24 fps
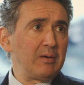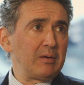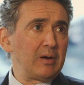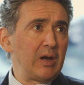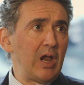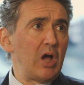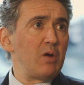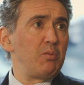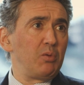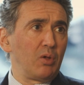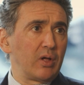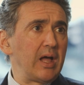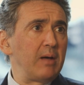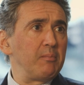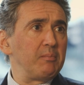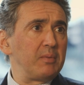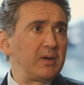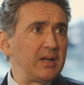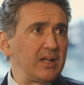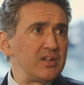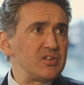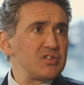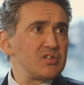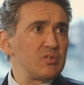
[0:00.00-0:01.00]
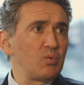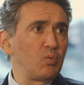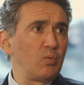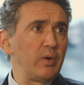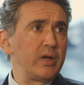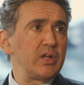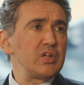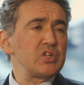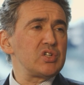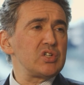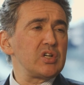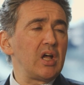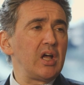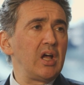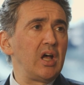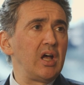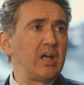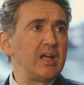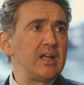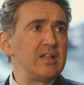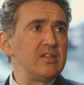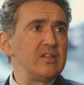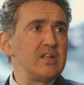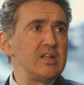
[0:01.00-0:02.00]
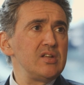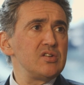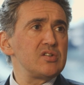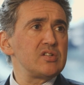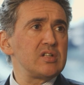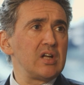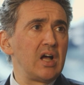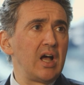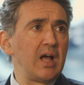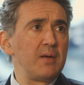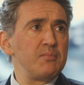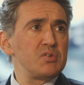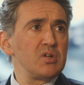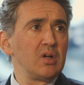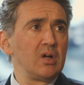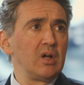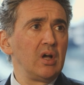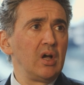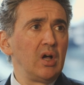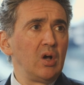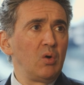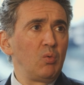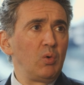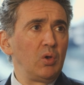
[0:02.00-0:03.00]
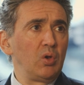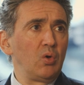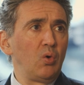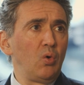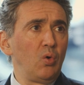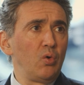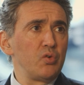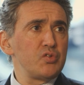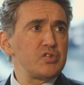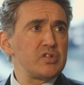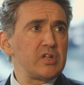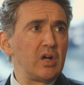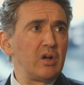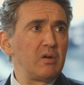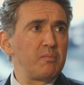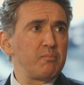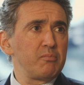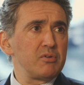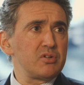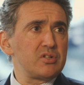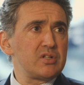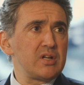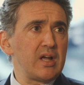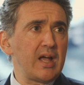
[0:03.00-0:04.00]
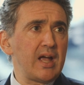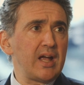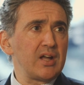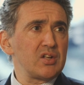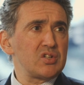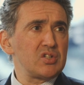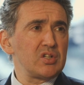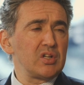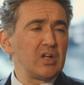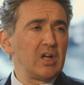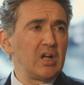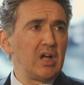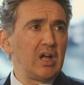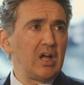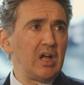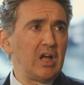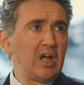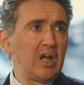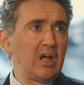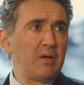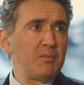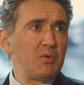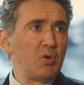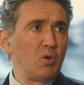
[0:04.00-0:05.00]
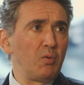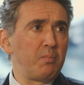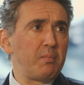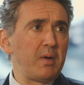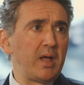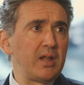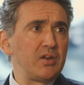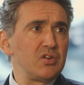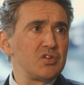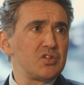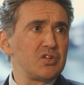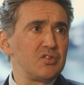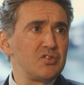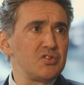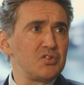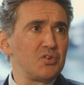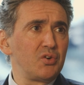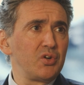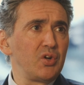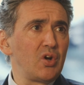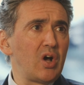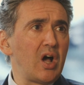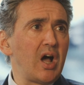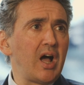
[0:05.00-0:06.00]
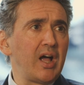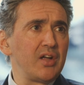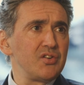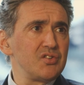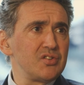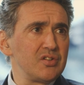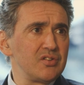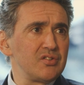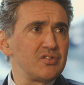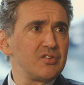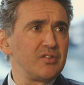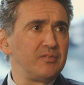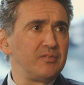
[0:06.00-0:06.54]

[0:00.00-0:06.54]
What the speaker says: Global companies, which in these times will also protect your pensions or your ISAs.